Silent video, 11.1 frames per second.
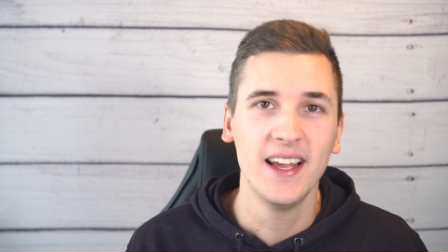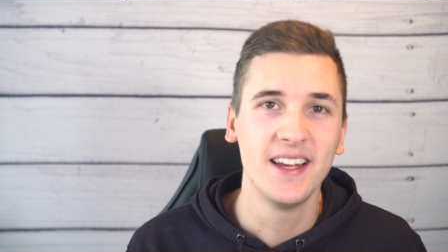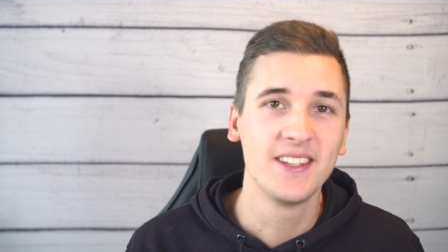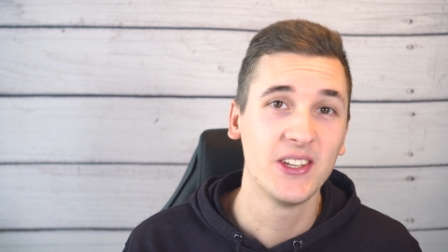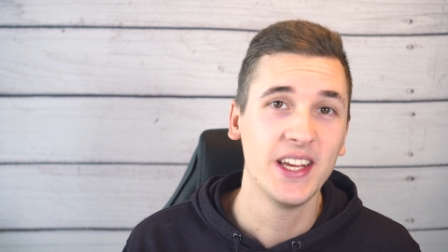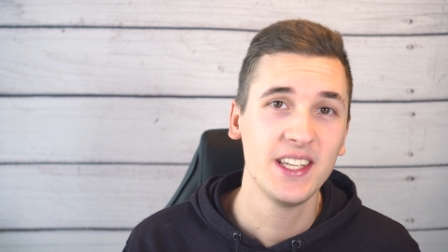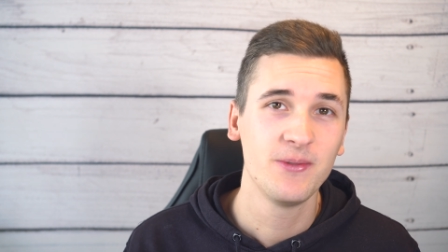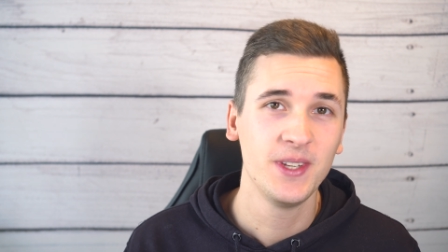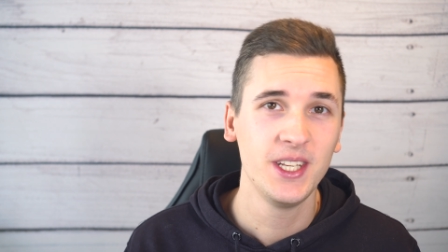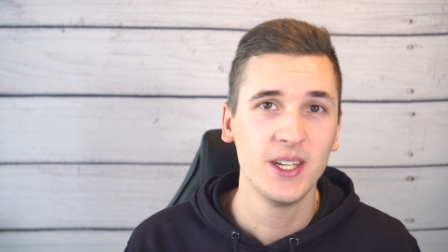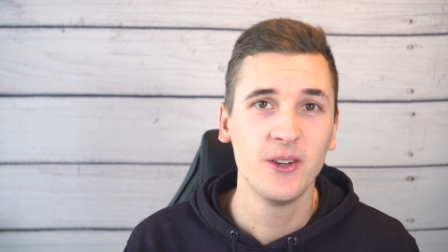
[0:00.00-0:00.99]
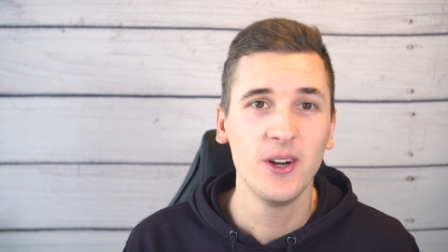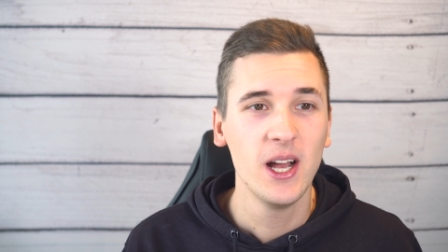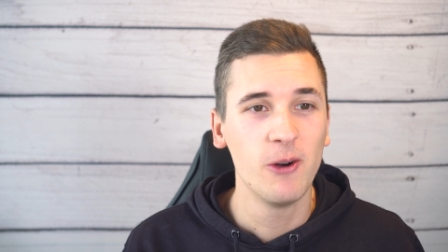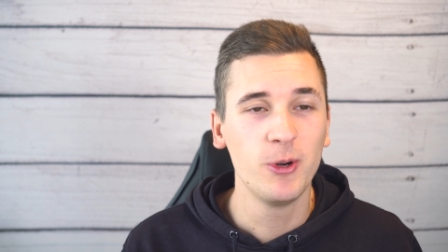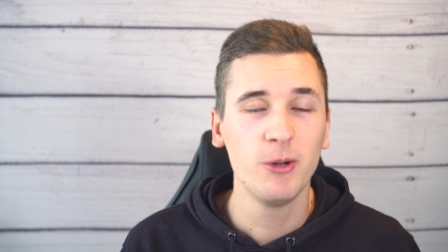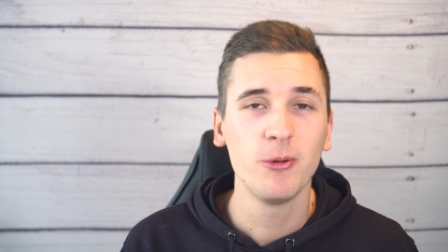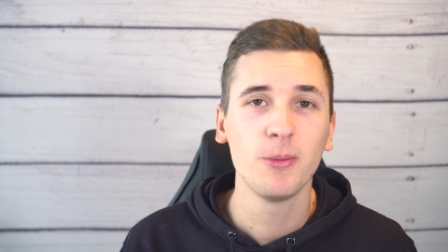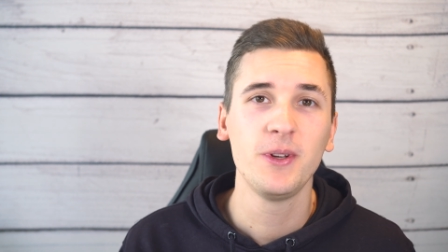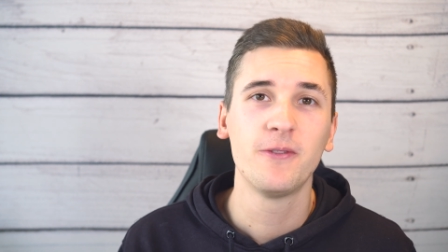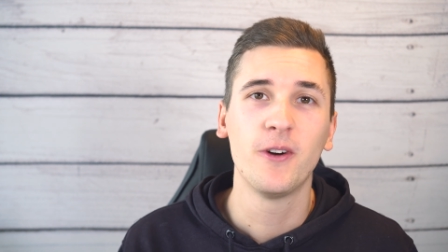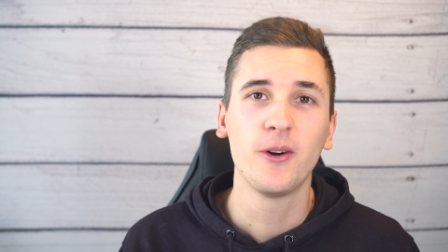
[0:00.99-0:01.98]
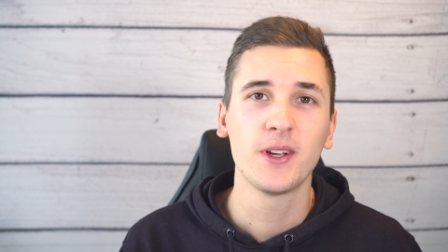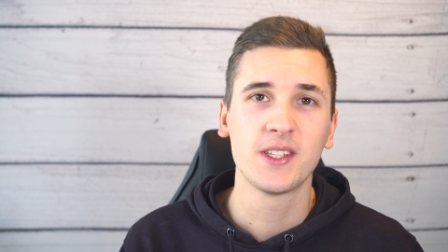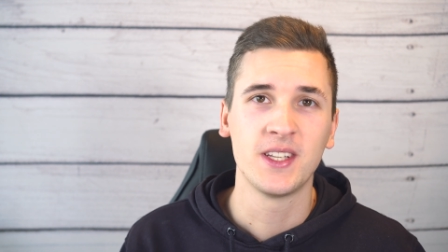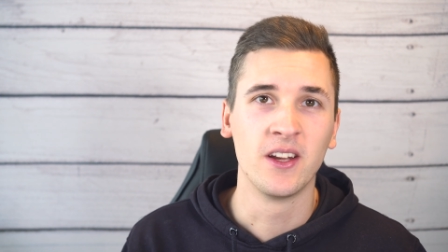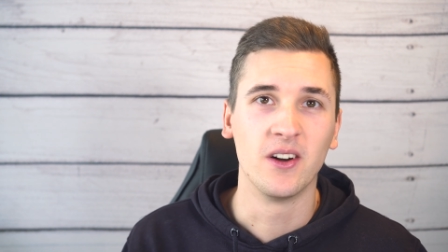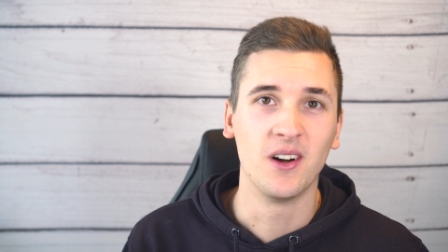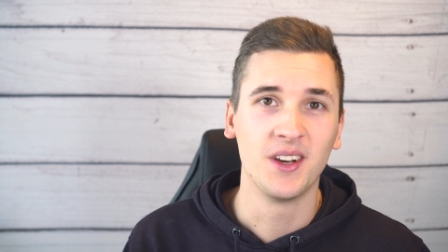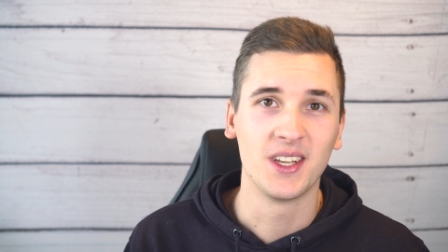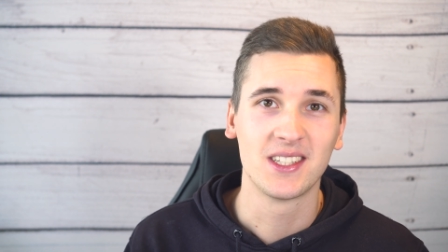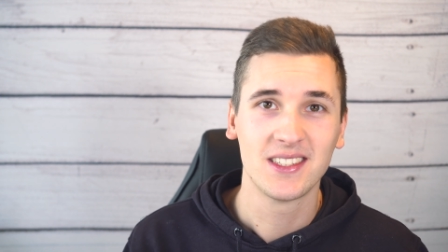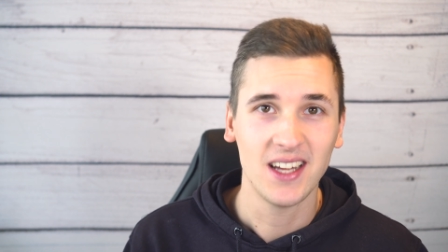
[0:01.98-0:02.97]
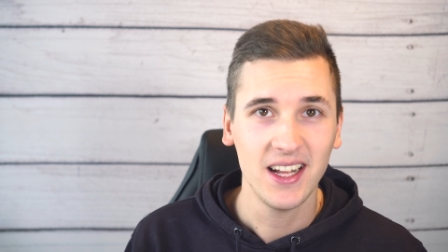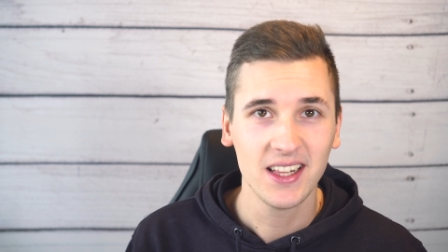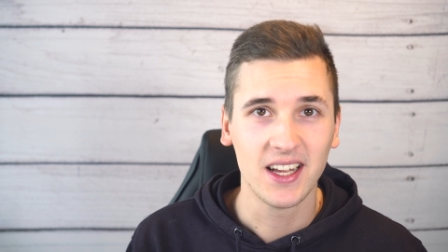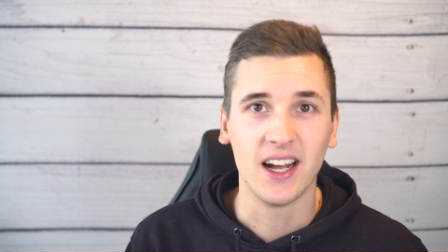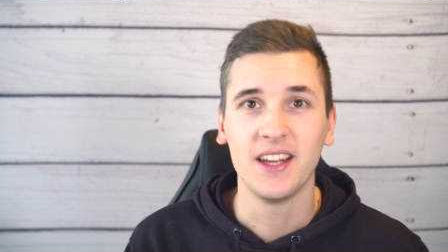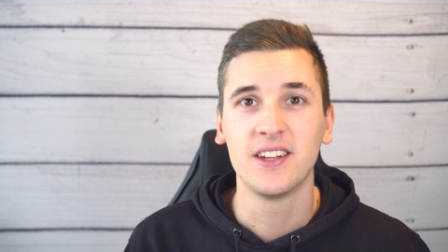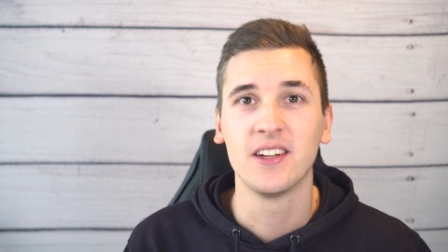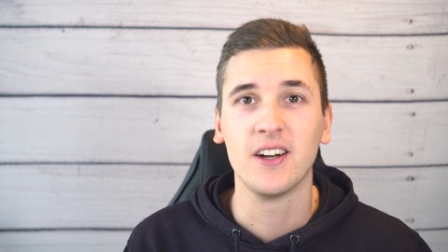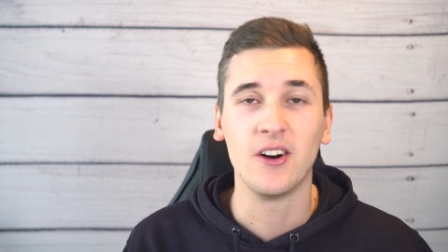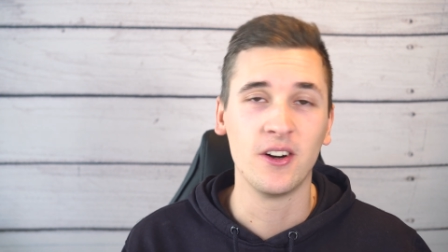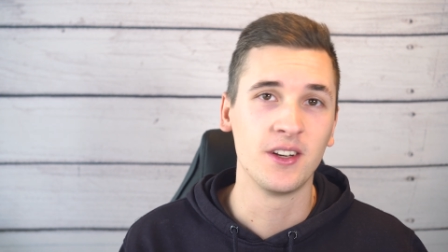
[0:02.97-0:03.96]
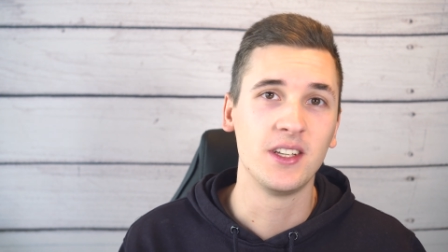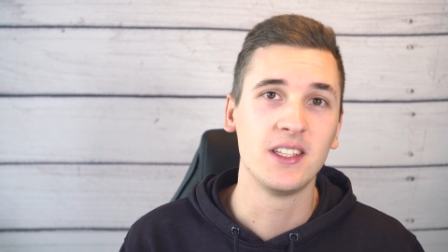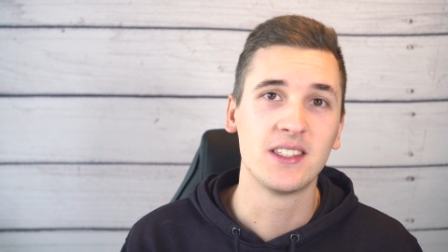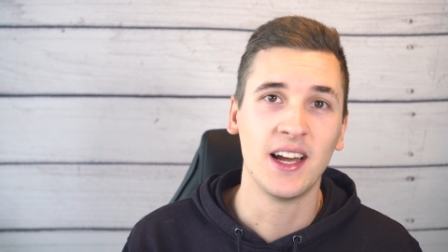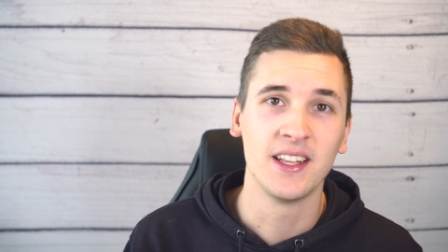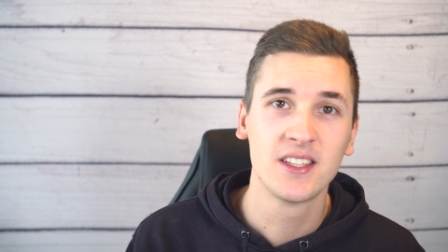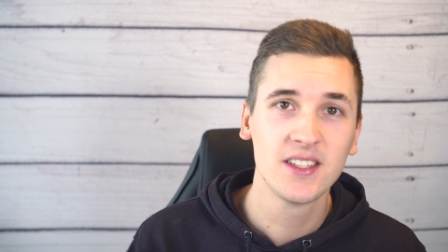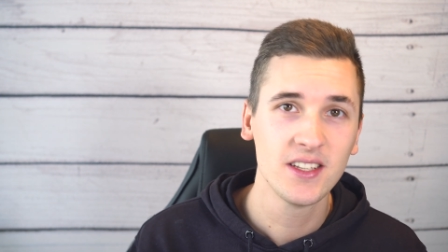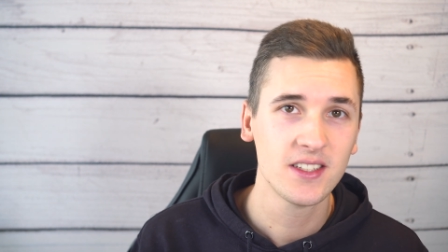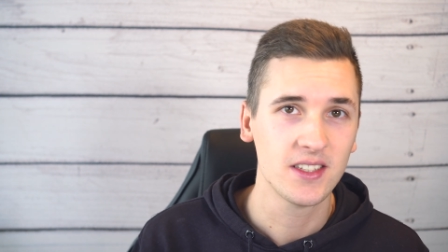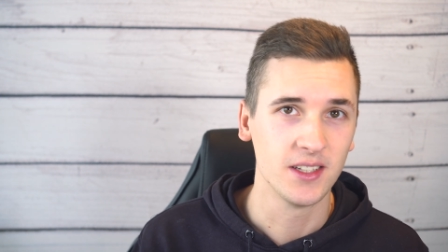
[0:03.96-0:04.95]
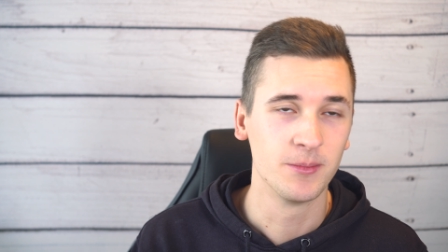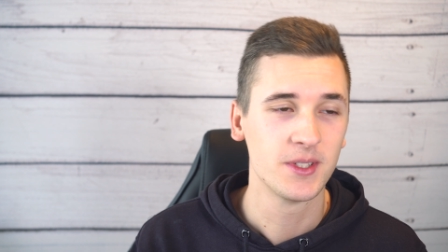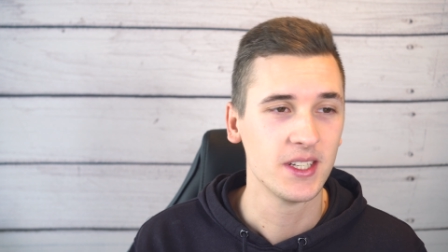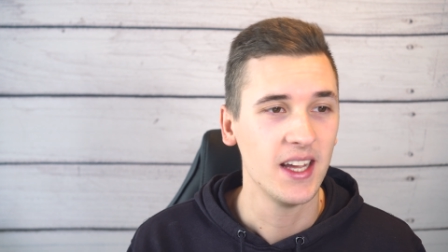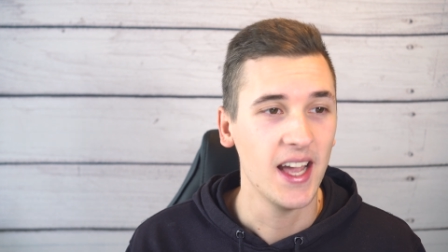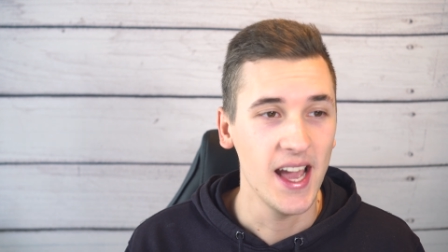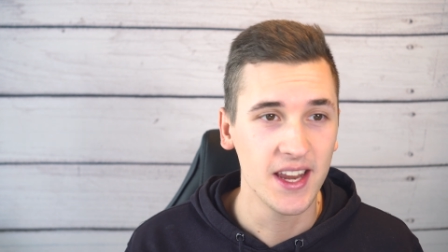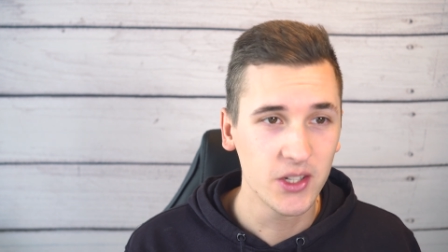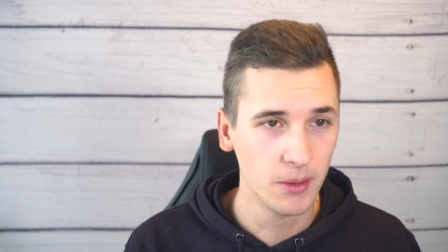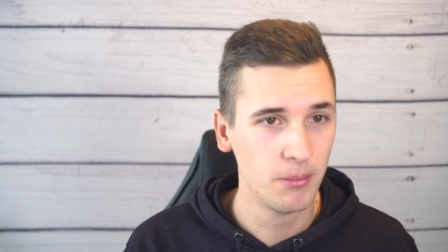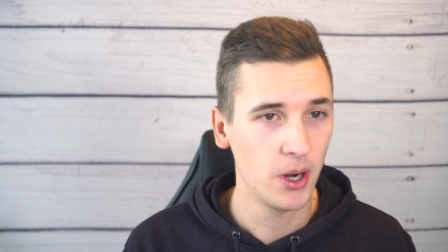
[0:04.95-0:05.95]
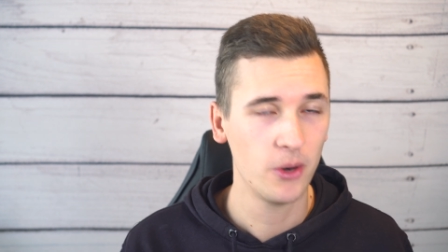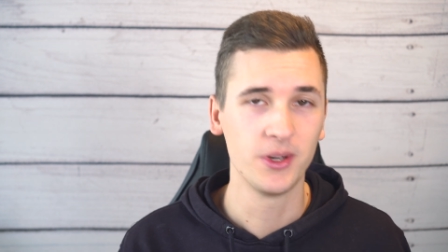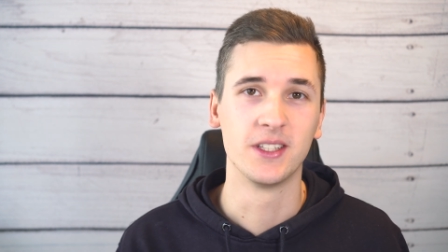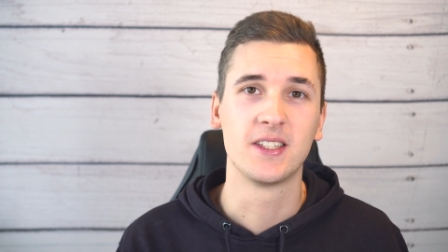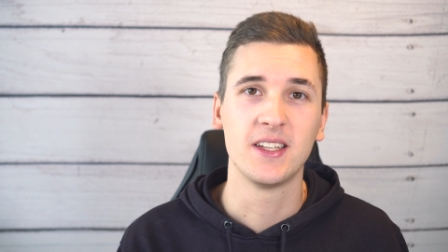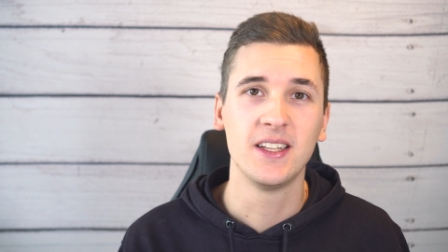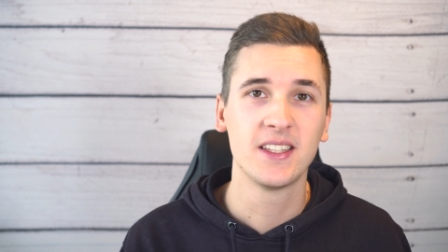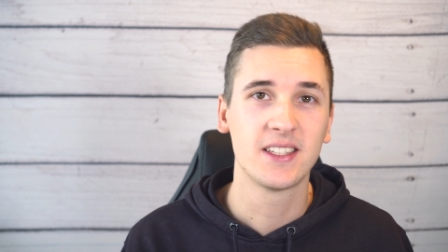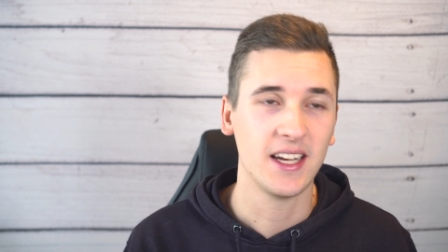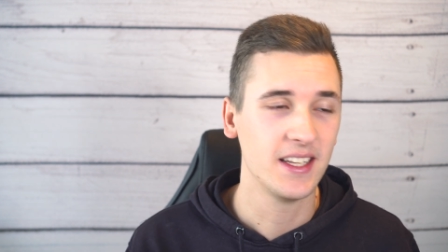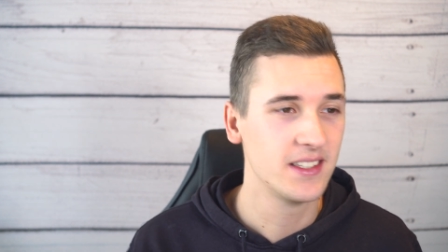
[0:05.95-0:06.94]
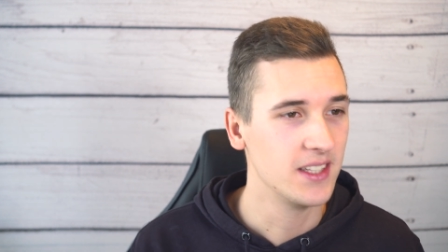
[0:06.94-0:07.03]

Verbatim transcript: In today's video we will be focusing on the style guide on design systems and components inside